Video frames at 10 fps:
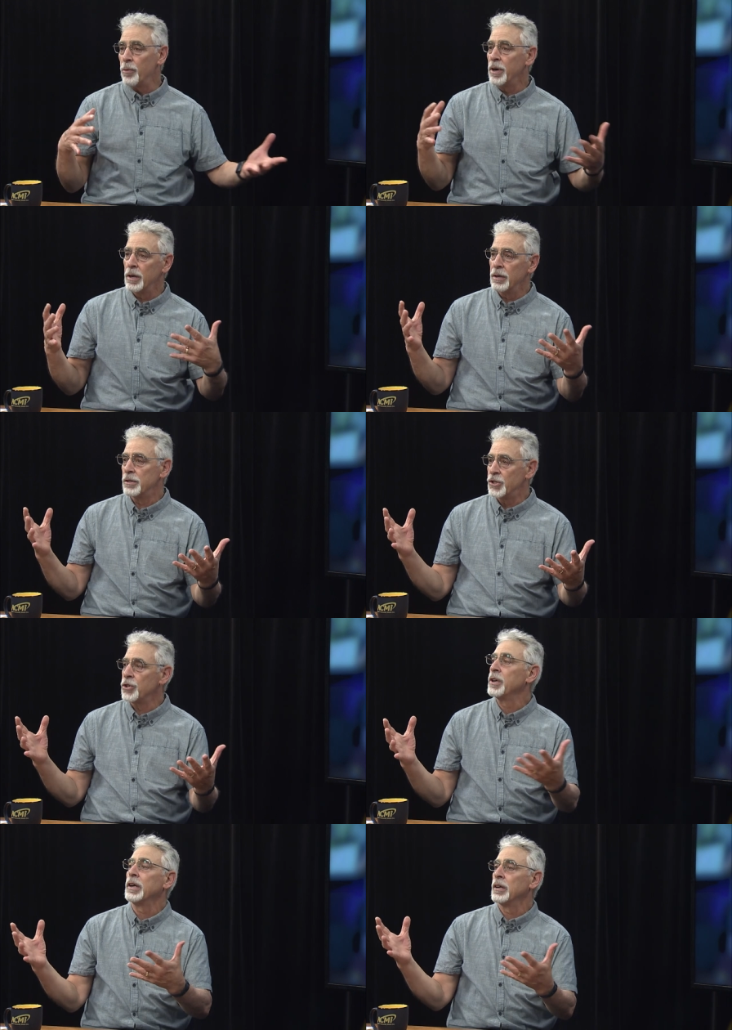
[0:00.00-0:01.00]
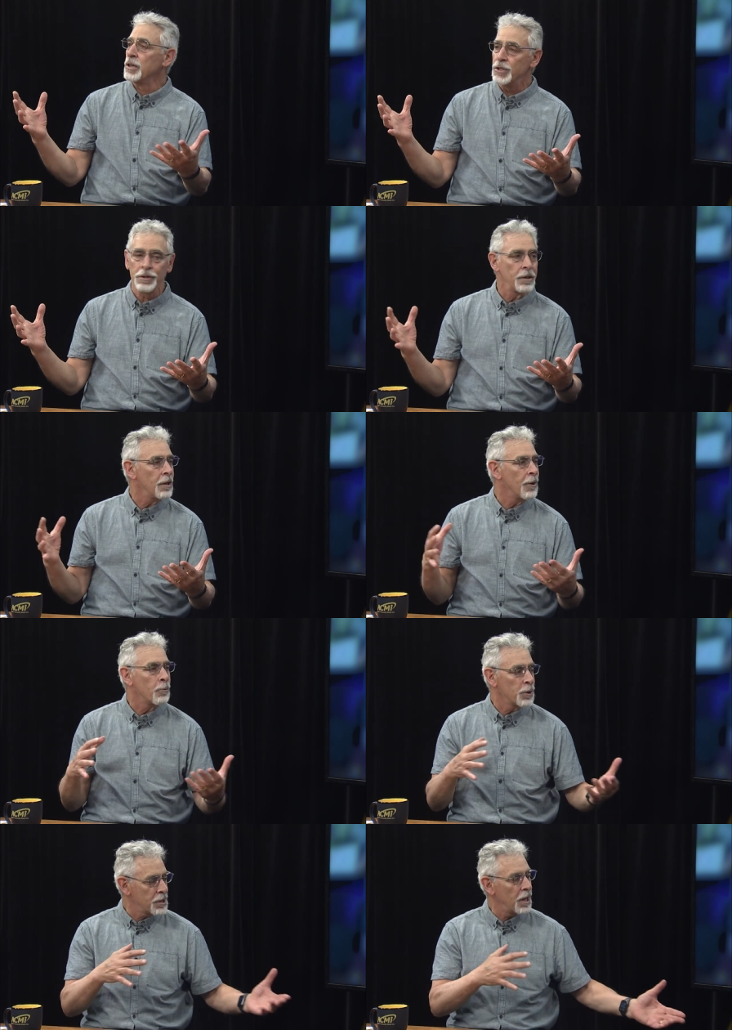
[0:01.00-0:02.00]
we're shooting in our studio,
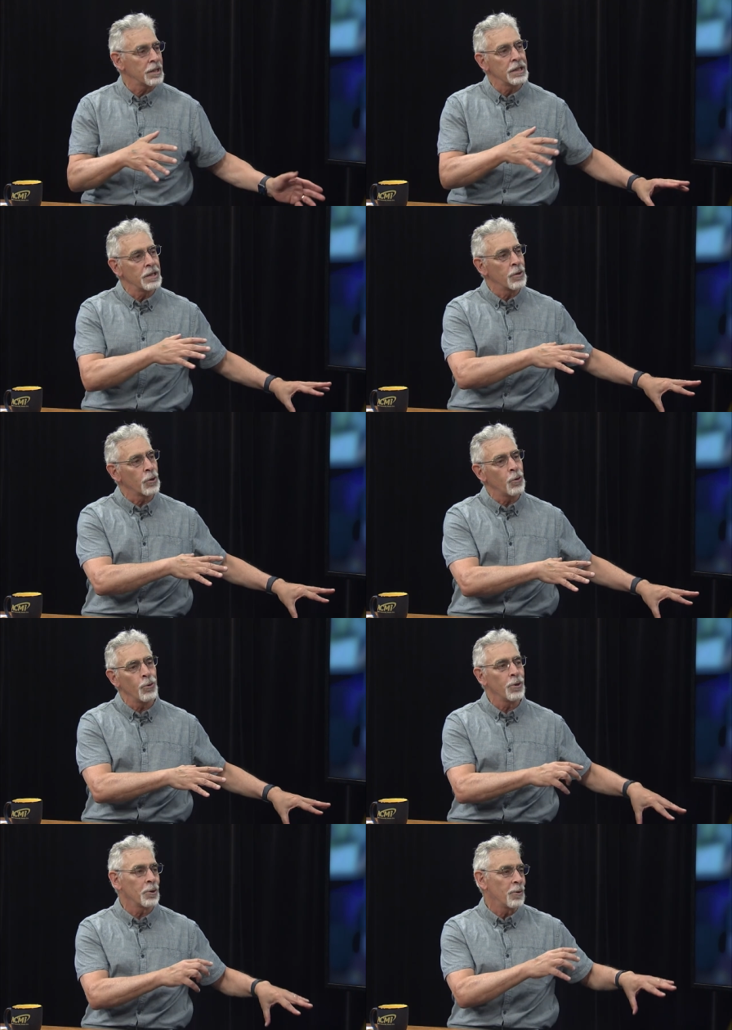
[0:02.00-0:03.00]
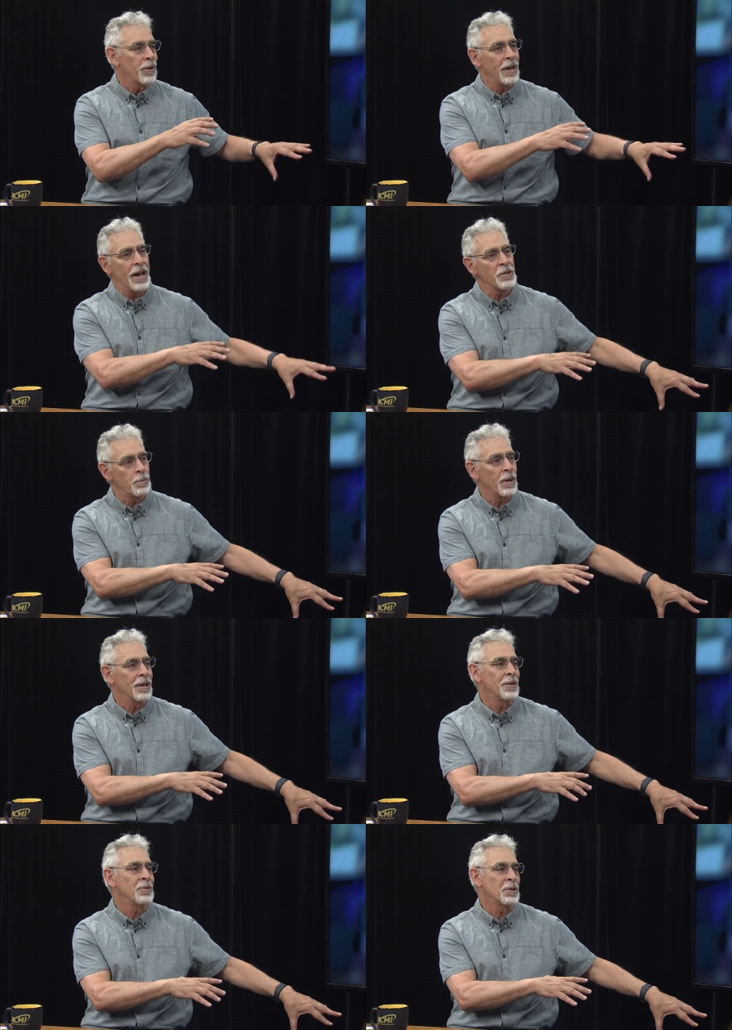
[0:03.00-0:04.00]
and we're tucked into the corner where the house
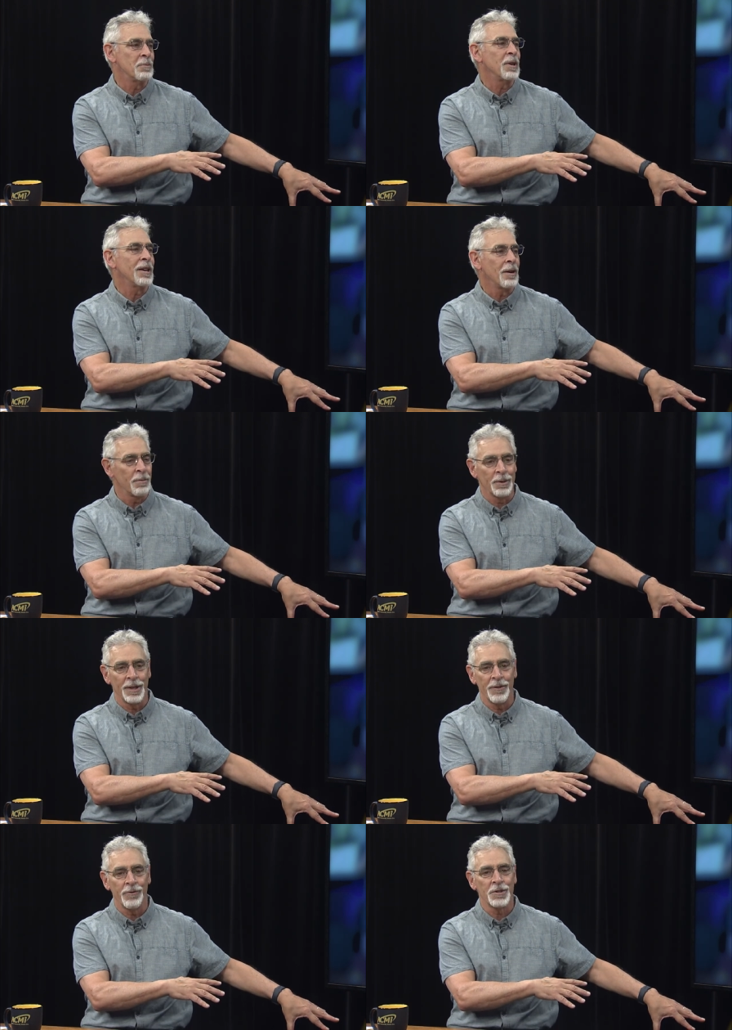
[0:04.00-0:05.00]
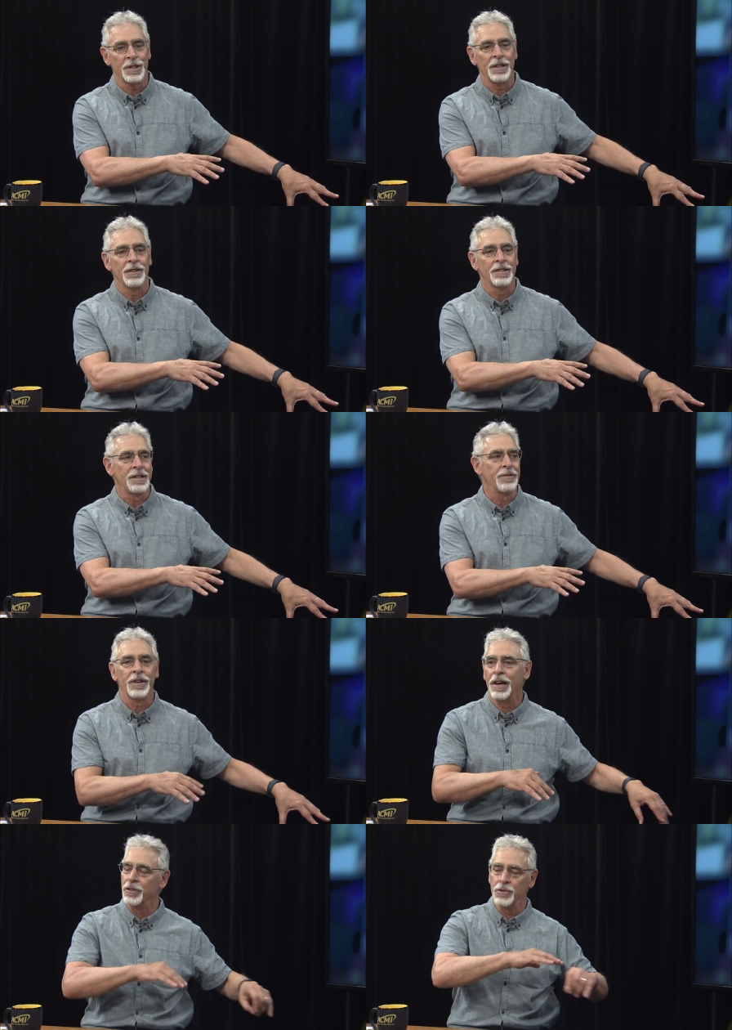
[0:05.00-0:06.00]
band used to be, I believe, for Steve, the Steve
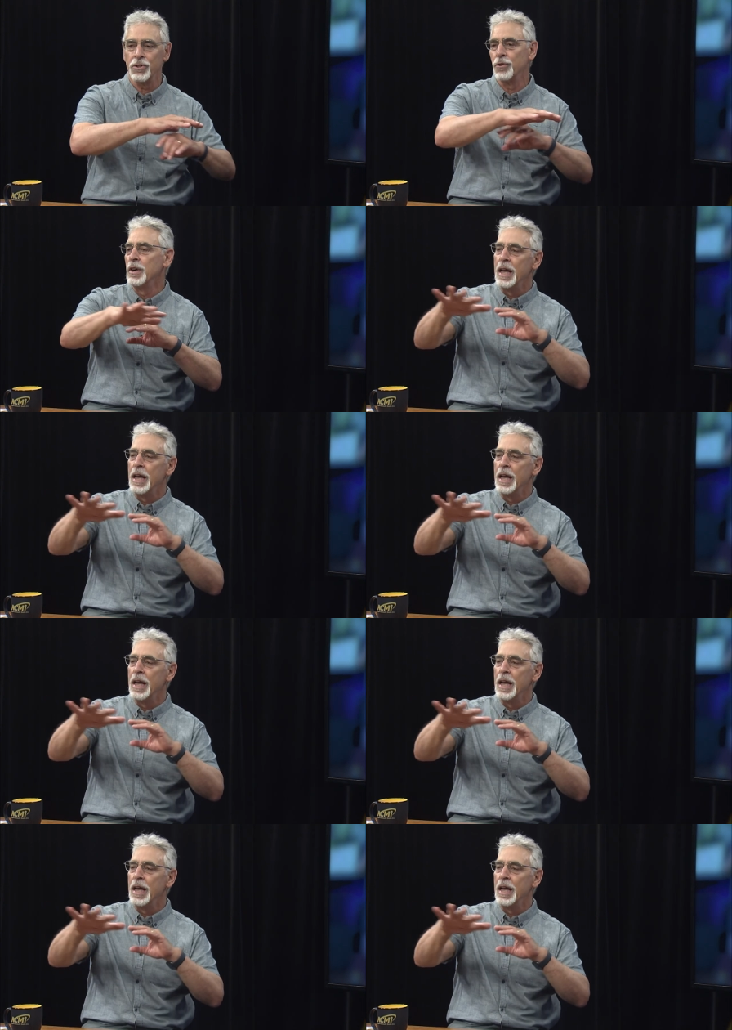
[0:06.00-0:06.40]
Katsos show.